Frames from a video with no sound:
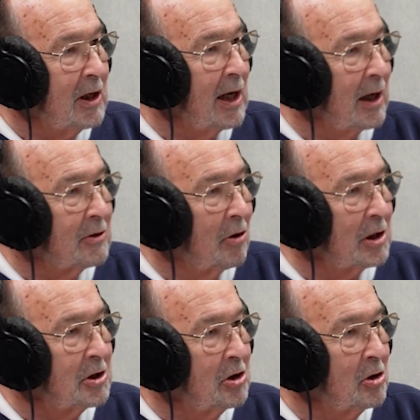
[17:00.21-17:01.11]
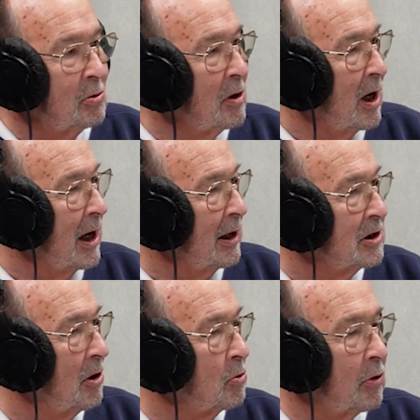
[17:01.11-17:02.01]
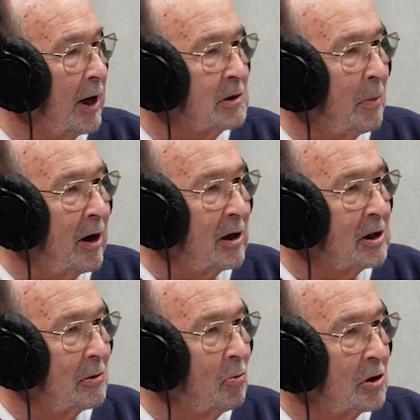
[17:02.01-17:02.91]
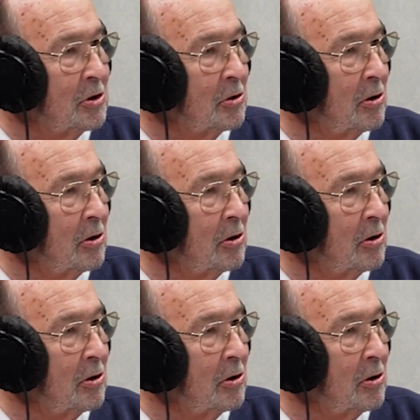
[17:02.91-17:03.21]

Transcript: can't trust you and there's no transparency in what you're